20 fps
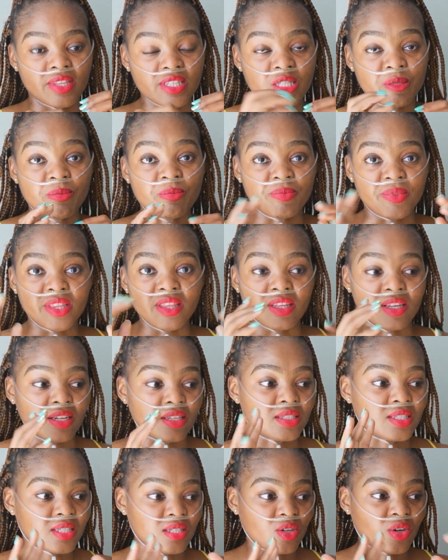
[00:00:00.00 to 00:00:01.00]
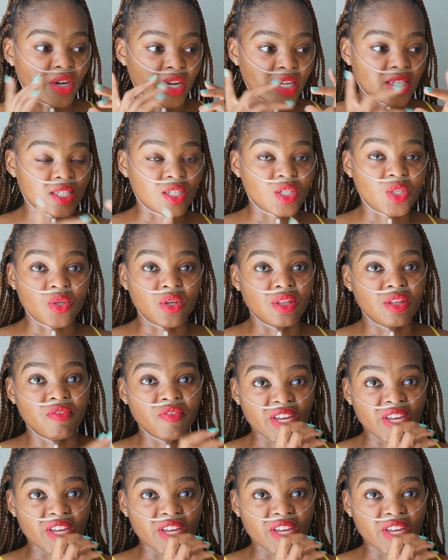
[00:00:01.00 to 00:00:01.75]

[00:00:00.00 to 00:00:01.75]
It's then connected to the